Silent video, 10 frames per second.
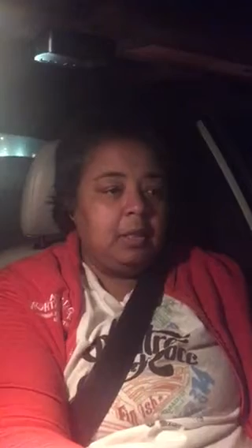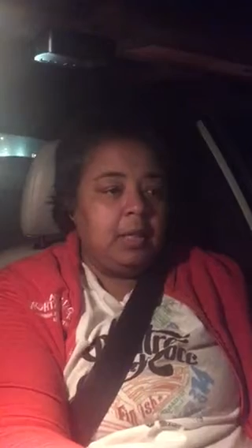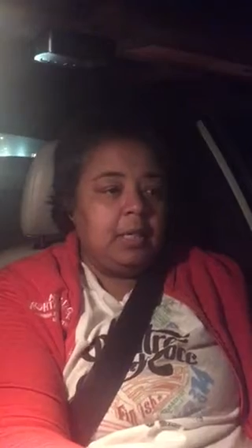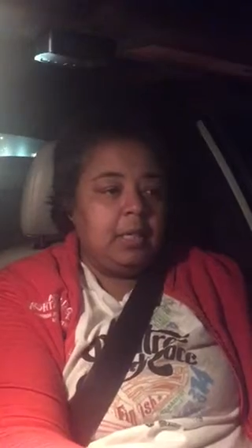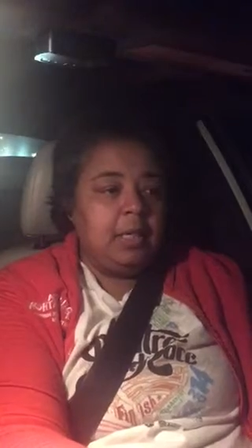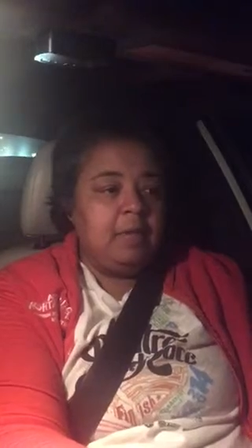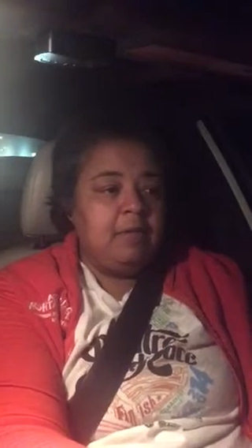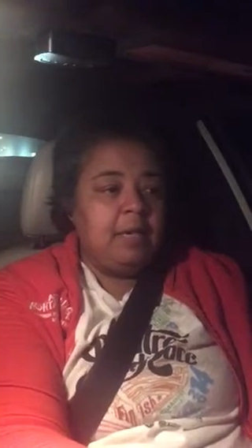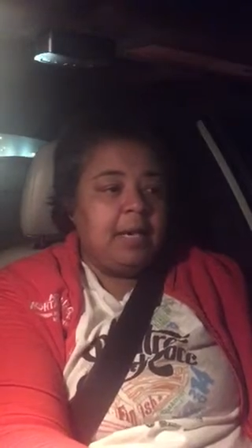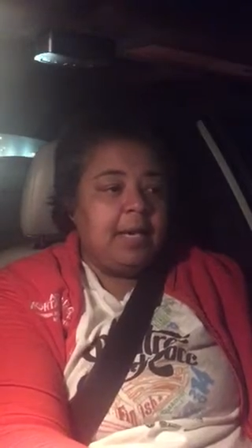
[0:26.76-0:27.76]
And it didn't
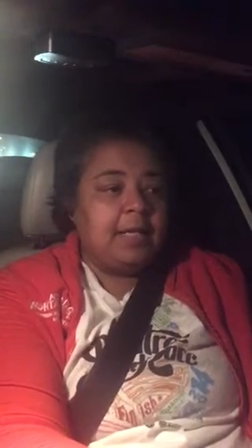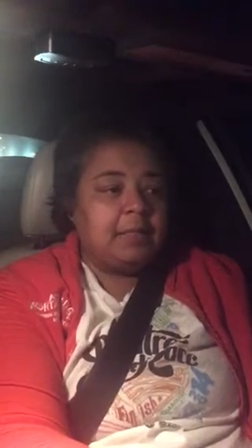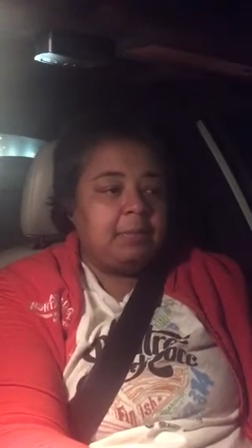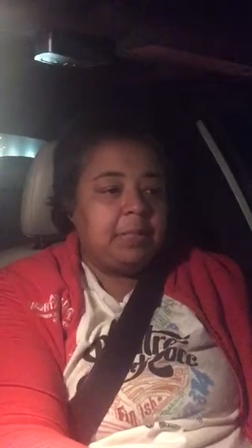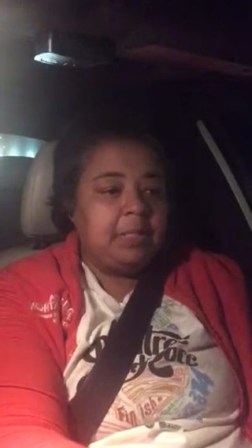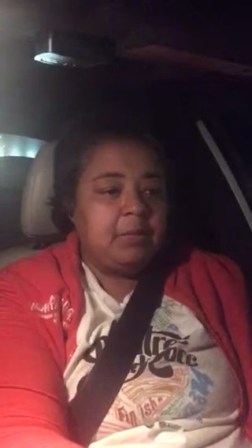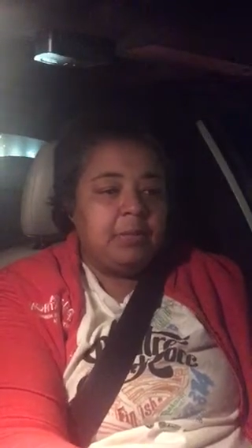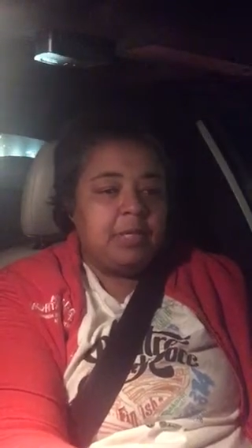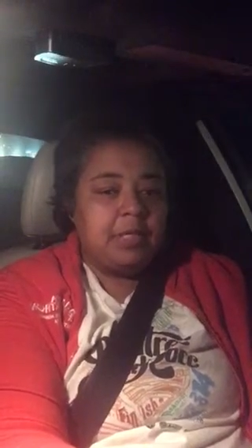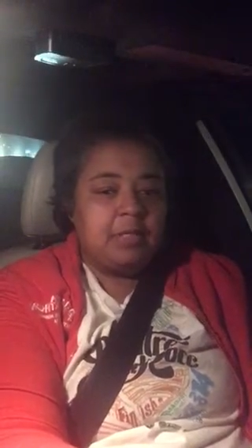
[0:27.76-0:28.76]
even last, but this
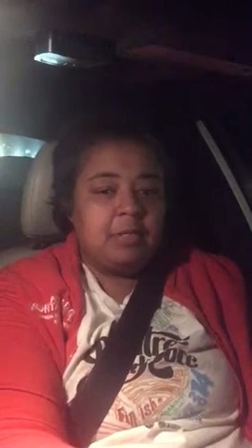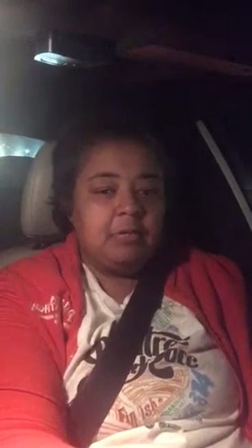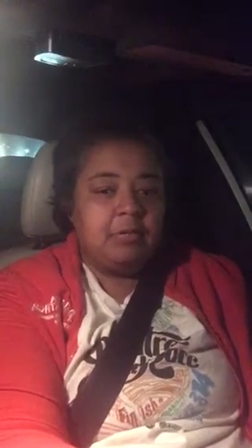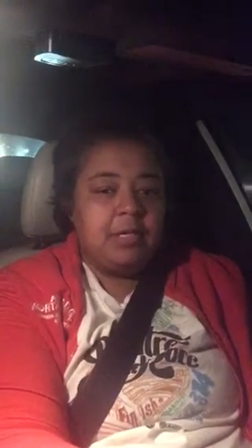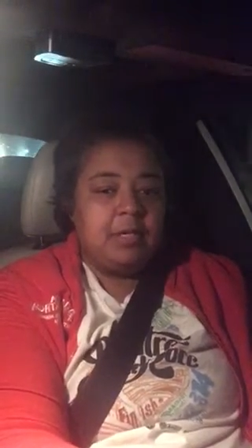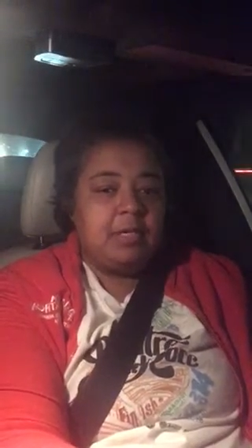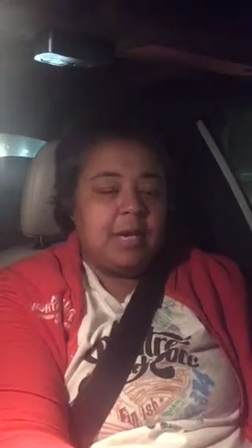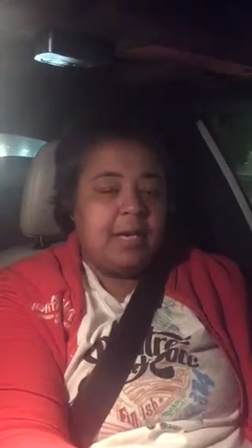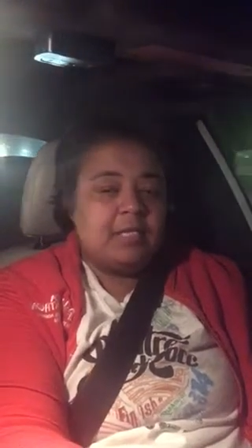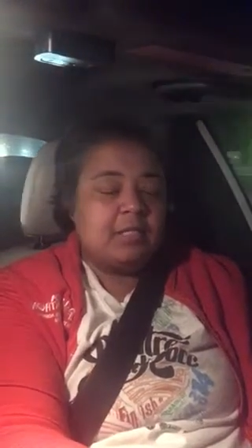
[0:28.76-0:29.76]
one is so
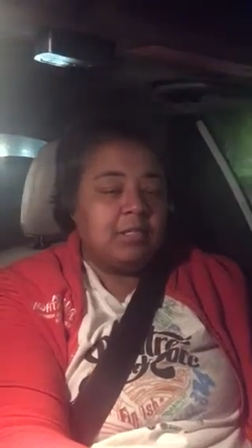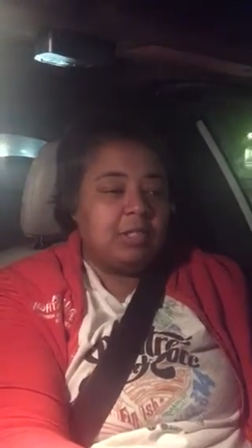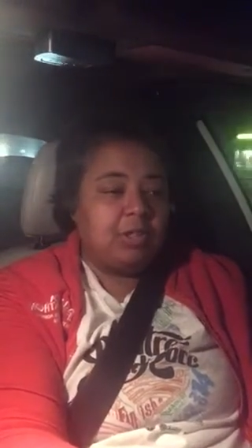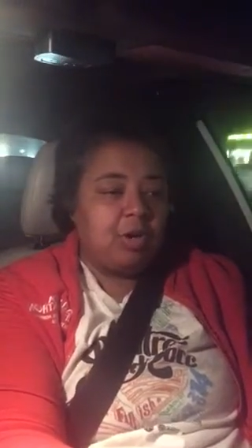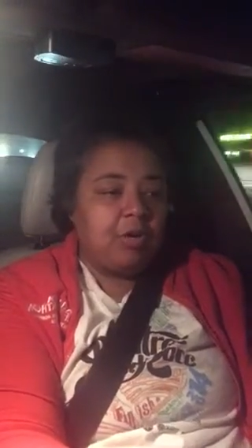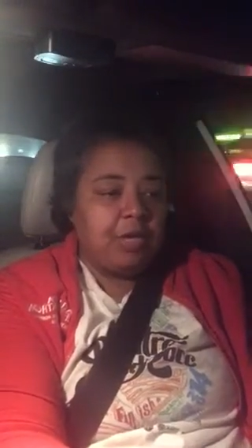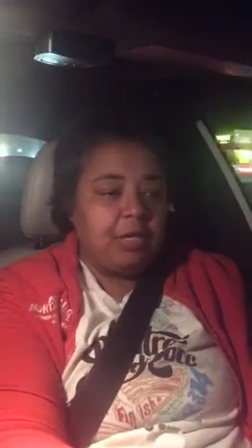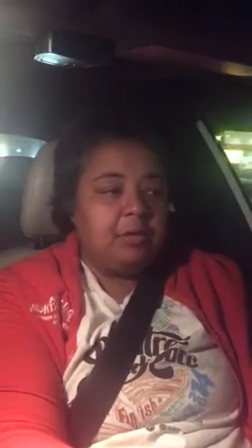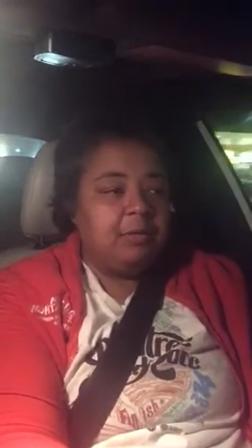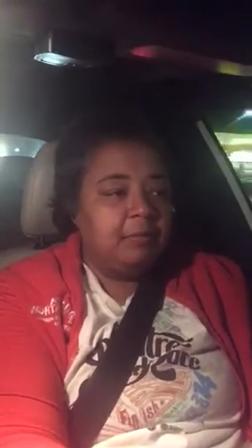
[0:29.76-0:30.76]
nice and
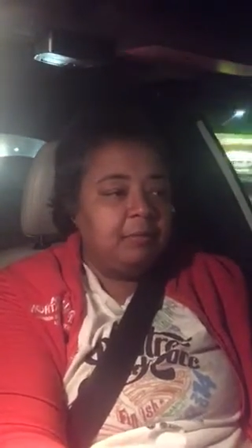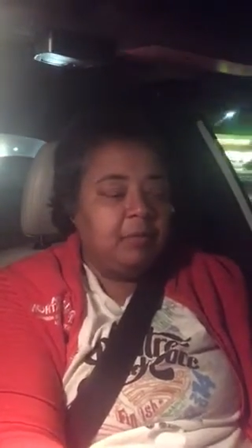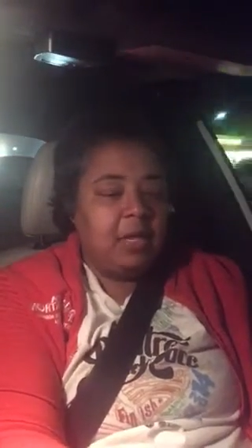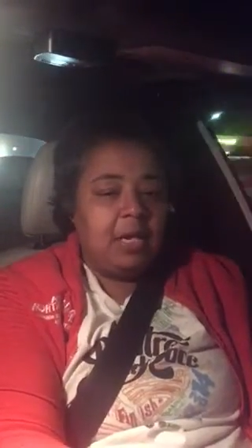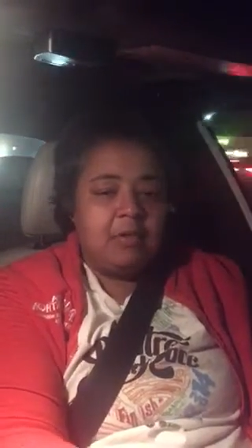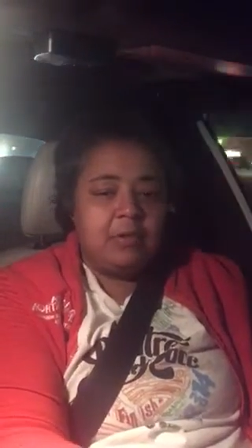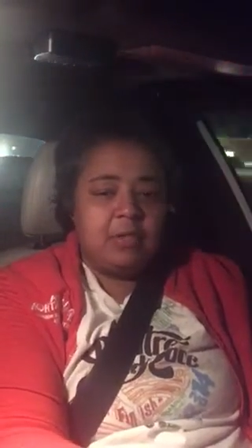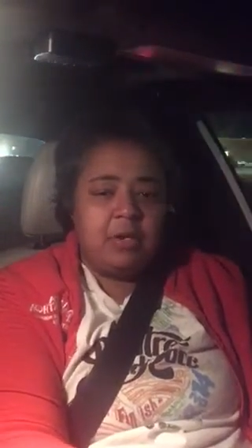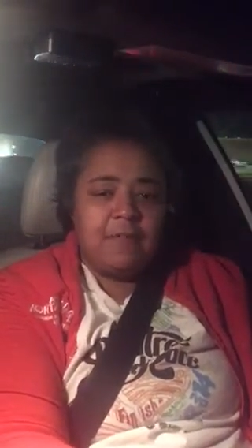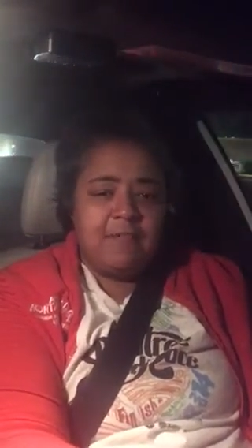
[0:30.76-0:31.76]
sturdy, and it was
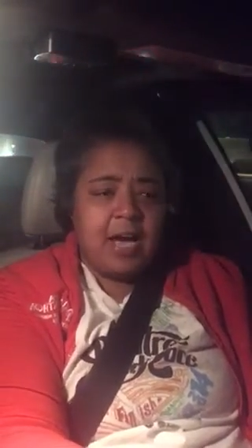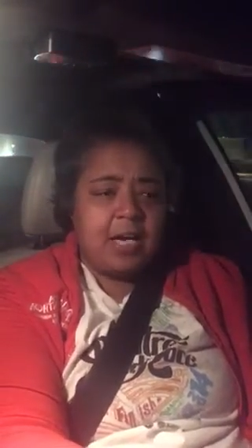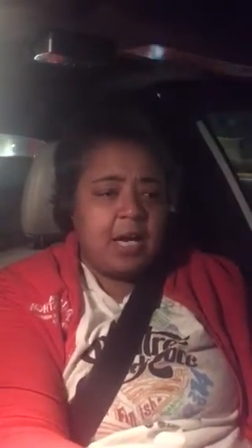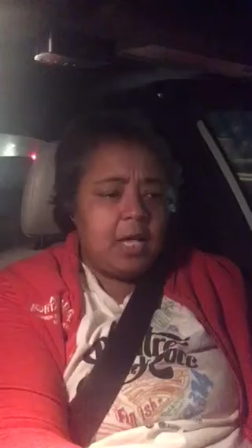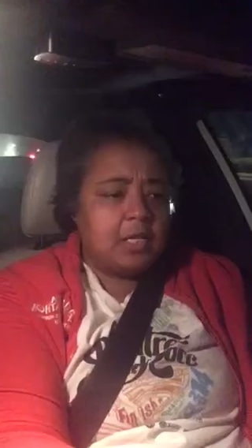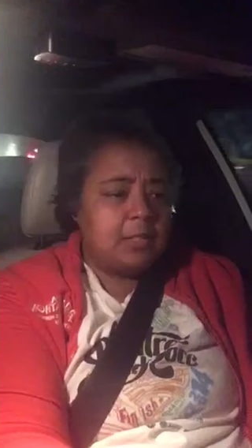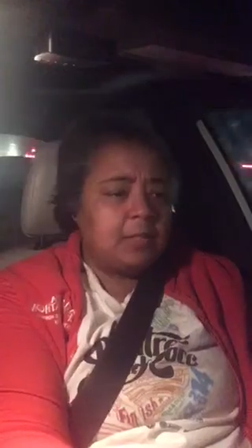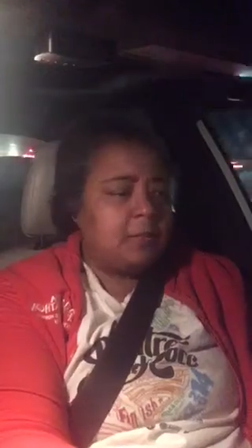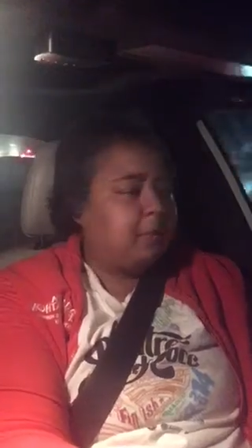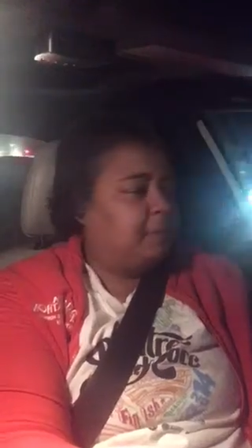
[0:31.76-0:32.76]
only $5.